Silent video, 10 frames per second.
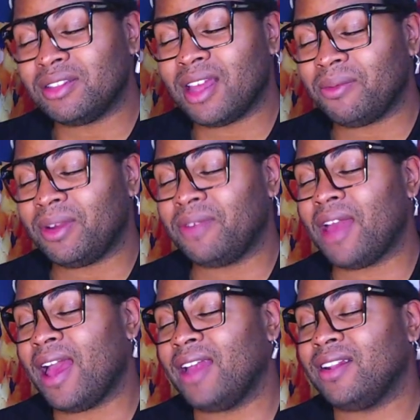that we've
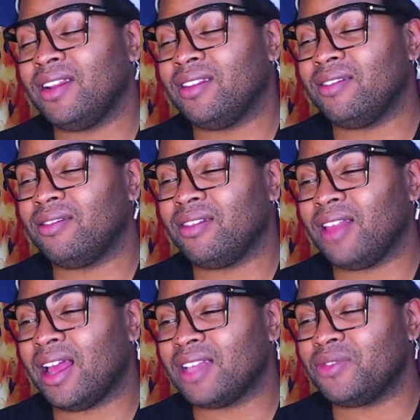had in the
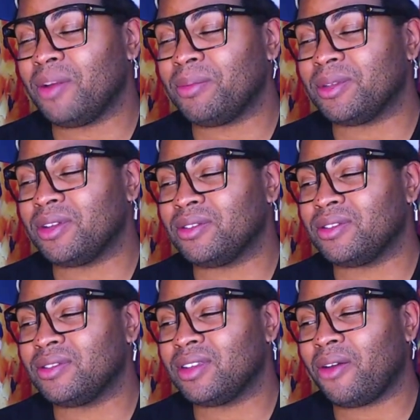last few episodes, so
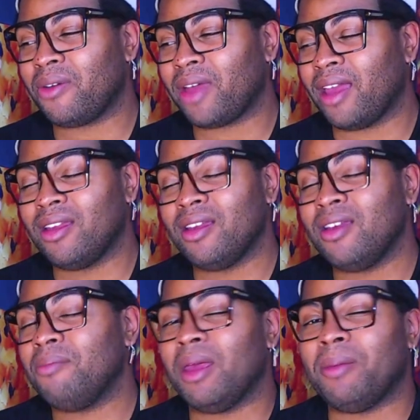it's like, okay,
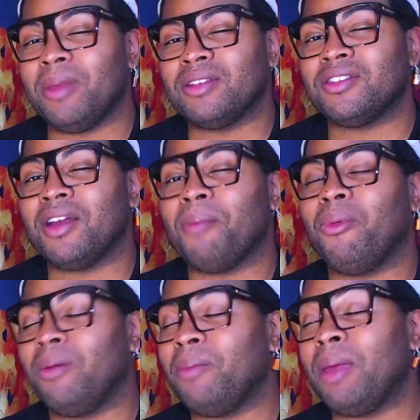maybe at some
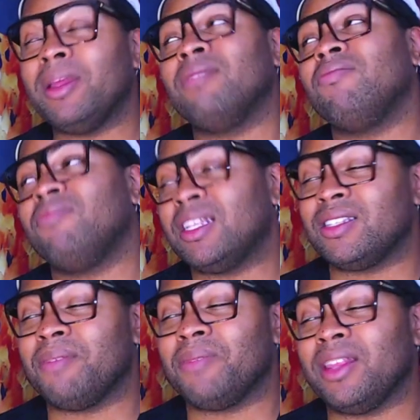point, maybe that's
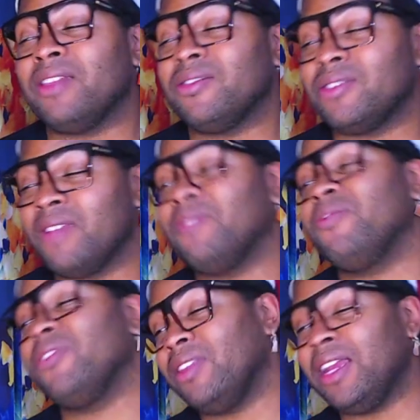something that they're saving
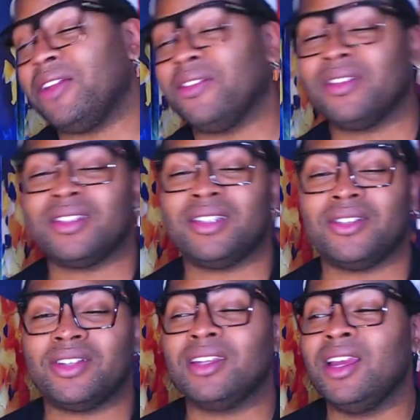for later in the
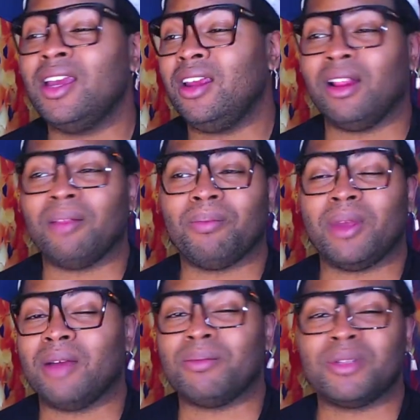series. It'll
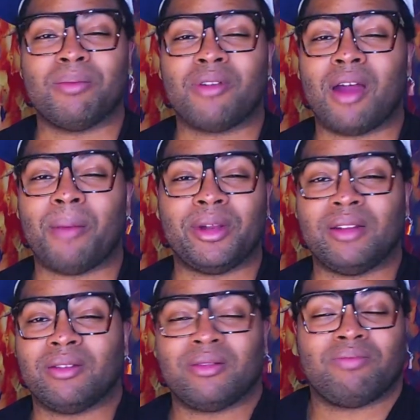become some
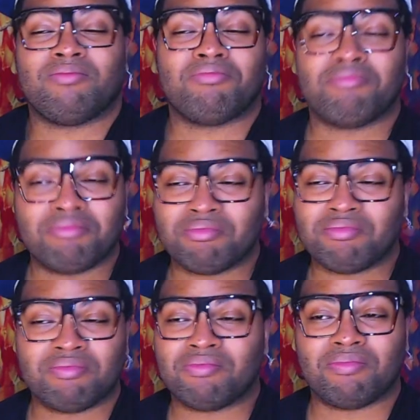prominent
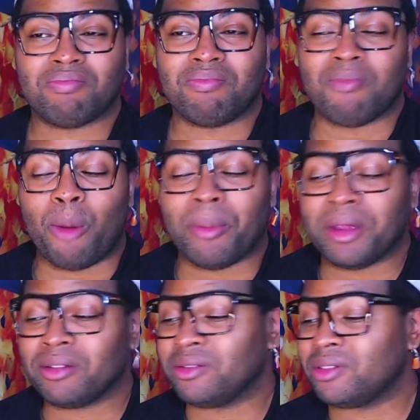
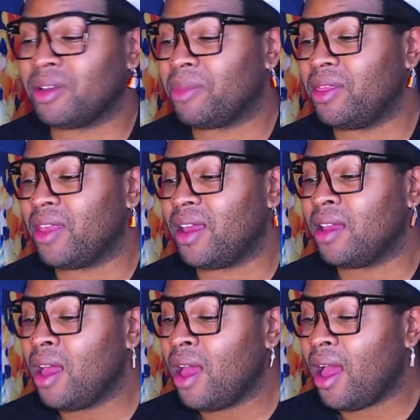moment or something then.
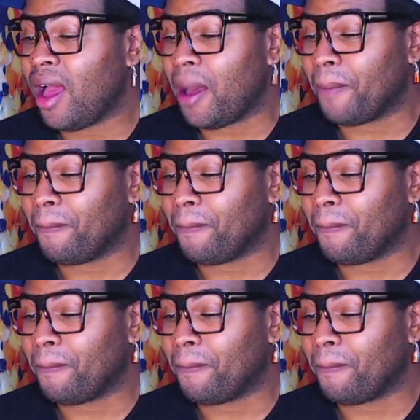Let's